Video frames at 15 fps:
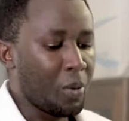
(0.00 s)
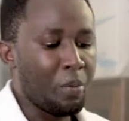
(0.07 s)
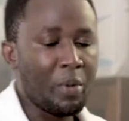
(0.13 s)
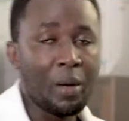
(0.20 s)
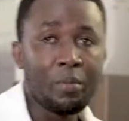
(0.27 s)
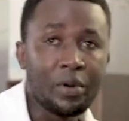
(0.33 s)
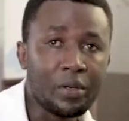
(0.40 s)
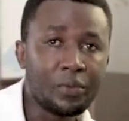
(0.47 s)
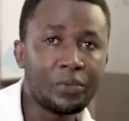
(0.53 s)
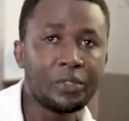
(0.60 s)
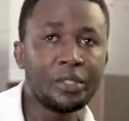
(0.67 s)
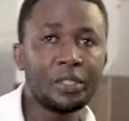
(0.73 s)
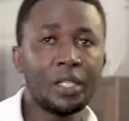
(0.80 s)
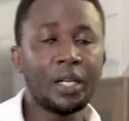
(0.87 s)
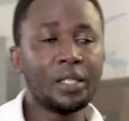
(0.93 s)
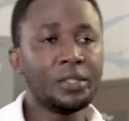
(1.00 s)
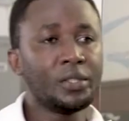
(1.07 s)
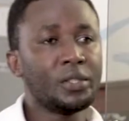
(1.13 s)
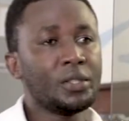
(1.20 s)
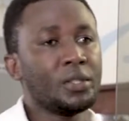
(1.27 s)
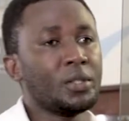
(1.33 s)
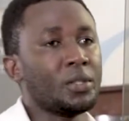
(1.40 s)
membrane
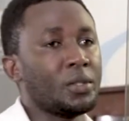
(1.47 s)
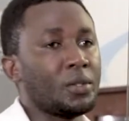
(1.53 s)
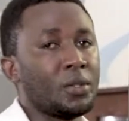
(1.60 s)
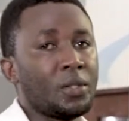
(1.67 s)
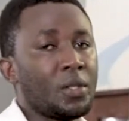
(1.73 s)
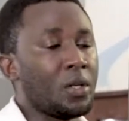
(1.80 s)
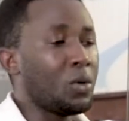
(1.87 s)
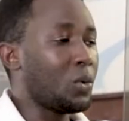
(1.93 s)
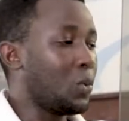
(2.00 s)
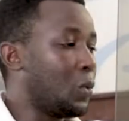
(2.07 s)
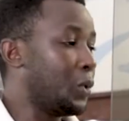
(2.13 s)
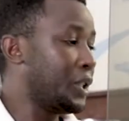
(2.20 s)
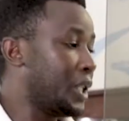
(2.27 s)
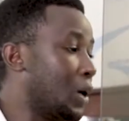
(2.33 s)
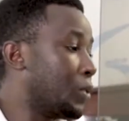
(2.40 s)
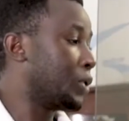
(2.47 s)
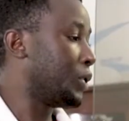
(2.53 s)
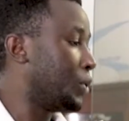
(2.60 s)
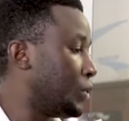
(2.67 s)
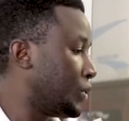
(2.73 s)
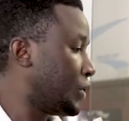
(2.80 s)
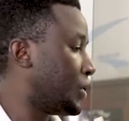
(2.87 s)
filters, which I will
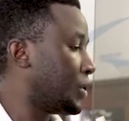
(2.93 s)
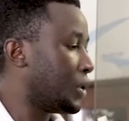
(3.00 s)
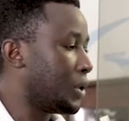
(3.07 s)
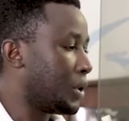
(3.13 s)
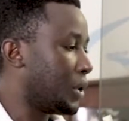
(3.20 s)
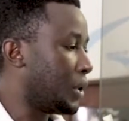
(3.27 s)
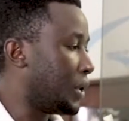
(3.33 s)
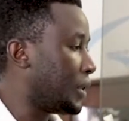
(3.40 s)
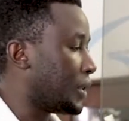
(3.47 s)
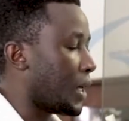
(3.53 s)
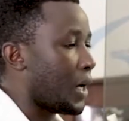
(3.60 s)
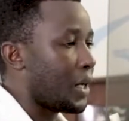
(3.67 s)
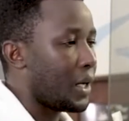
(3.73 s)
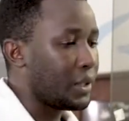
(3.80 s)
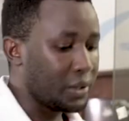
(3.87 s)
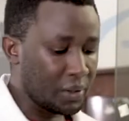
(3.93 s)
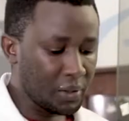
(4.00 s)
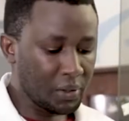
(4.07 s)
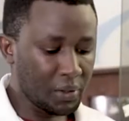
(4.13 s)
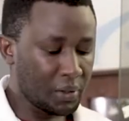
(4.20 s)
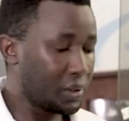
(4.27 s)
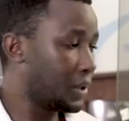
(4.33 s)
use in this
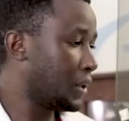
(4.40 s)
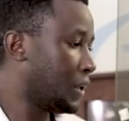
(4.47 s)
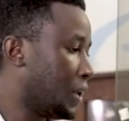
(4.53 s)
analysis.